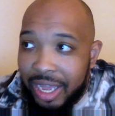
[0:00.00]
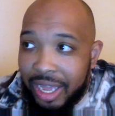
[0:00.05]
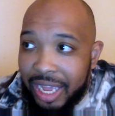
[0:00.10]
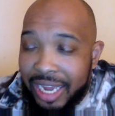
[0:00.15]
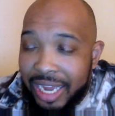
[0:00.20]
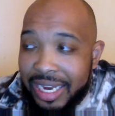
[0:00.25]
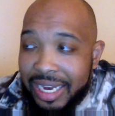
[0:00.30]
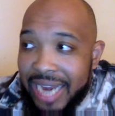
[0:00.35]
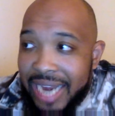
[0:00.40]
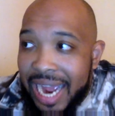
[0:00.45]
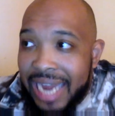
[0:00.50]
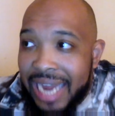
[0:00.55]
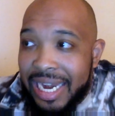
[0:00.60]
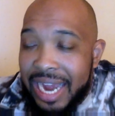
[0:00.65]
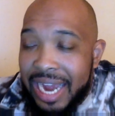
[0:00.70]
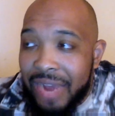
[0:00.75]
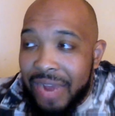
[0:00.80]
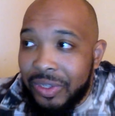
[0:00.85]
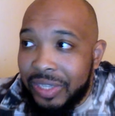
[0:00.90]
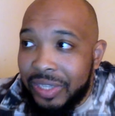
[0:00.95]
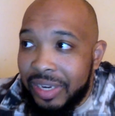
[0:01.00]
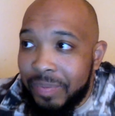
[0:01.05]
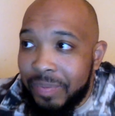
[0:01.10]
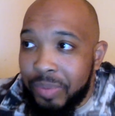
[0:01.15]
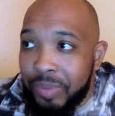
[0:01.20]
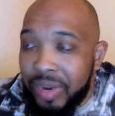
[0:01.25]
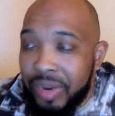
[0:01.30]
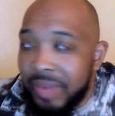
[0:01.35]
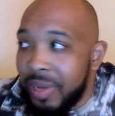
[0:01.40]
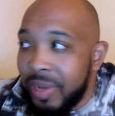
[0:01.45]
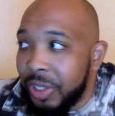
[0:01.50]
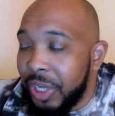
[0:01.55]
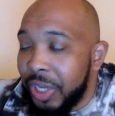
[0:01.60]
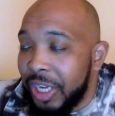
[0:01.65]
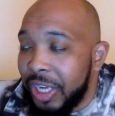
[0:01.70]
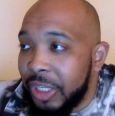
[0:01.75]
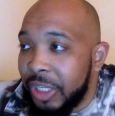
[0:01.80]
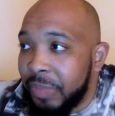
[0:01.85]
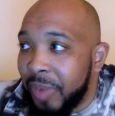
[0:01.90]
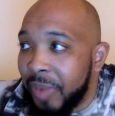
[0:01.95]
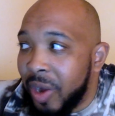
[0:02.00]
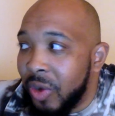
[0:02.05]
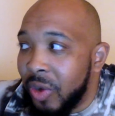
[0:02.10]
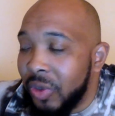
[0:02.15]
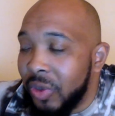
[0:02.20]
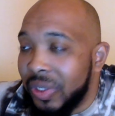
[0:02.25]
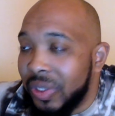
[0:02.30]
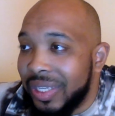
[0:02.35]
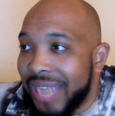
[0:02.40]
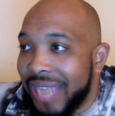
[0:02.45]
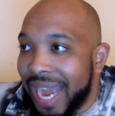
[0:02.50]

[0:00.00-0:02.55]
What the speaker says: And Don Nelson pretty much exposed